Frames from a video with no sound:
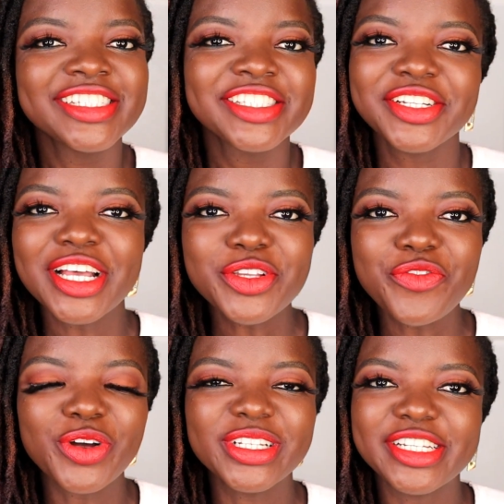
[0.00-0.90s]
So that's all
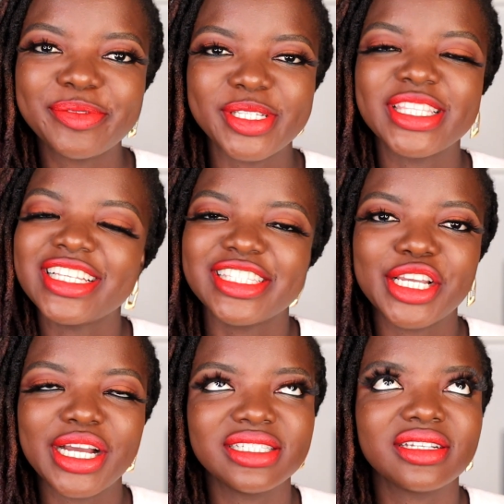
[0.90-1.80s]
for the lipstick testing,
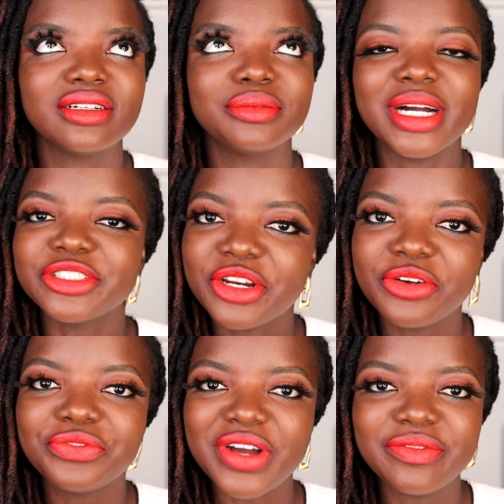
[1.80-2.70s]
guys. I tried
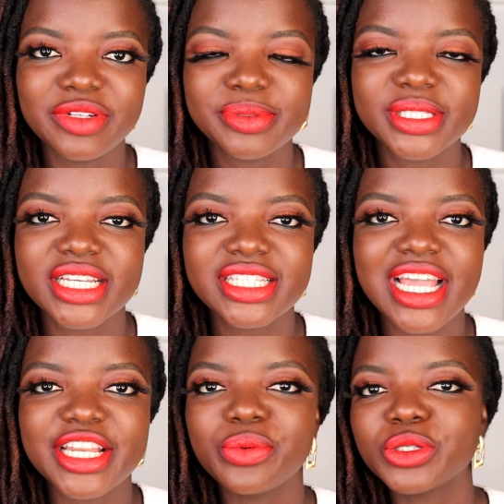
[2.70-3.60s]
out 5 lipsticks.
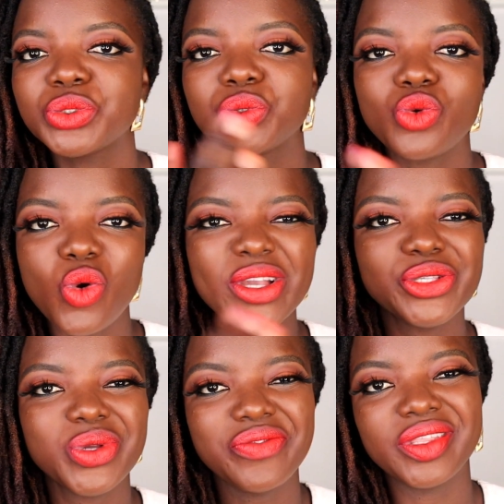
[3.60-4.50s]
I didn't want to go
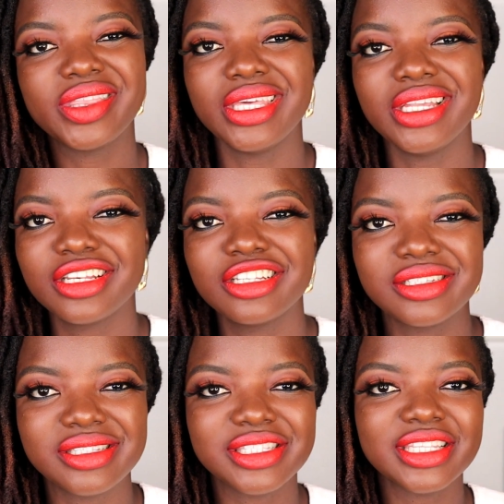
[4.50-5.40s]
into everything,
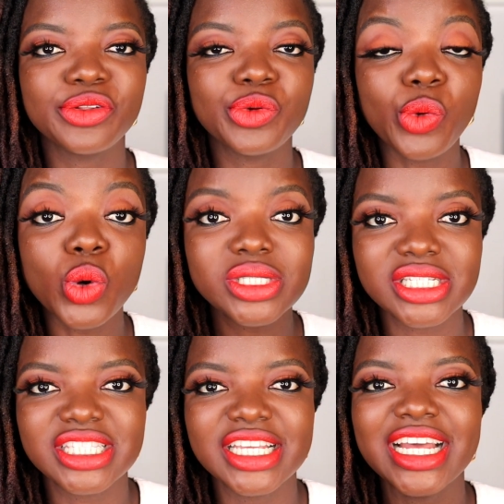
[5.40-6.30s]
the whole
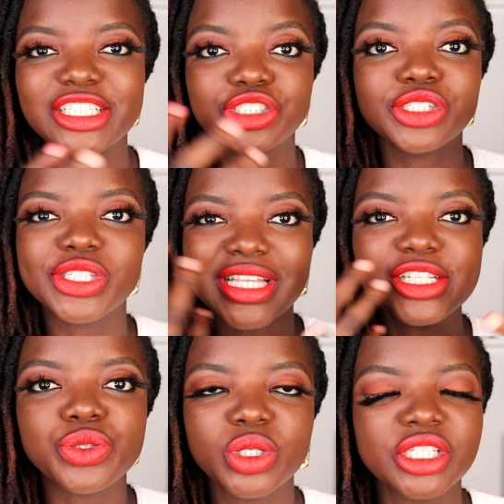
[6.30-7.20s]
16, and just start
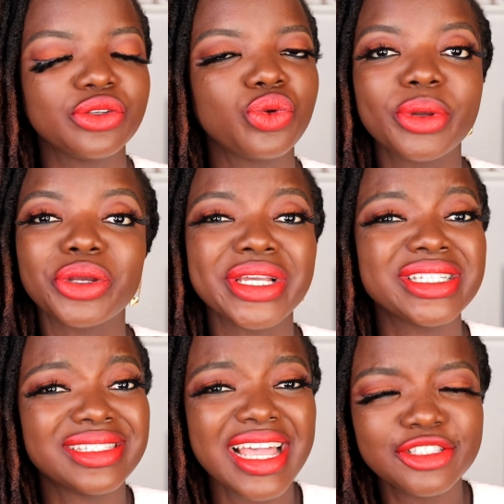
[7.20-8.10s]
swatching new, because I
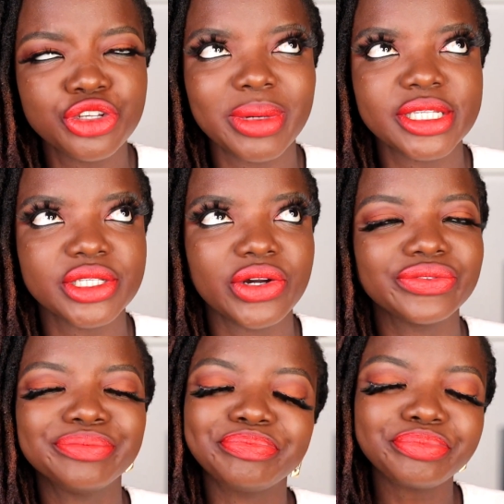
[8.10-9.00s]
said to
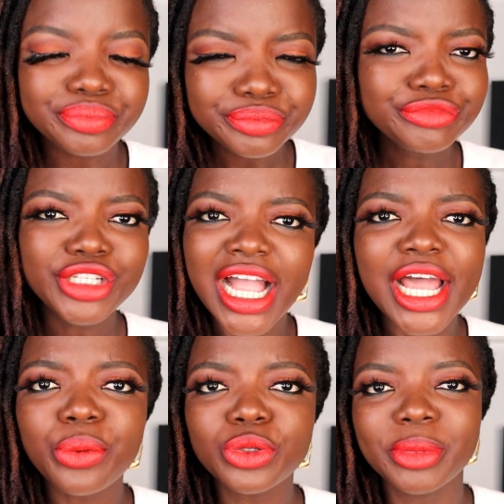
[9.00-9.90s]
myself,
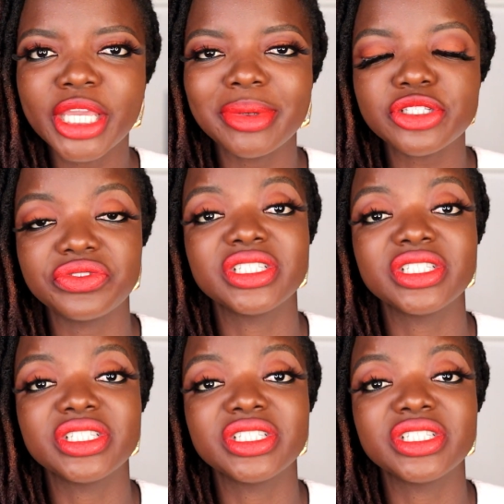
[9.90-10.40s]
I don't want to make a mess of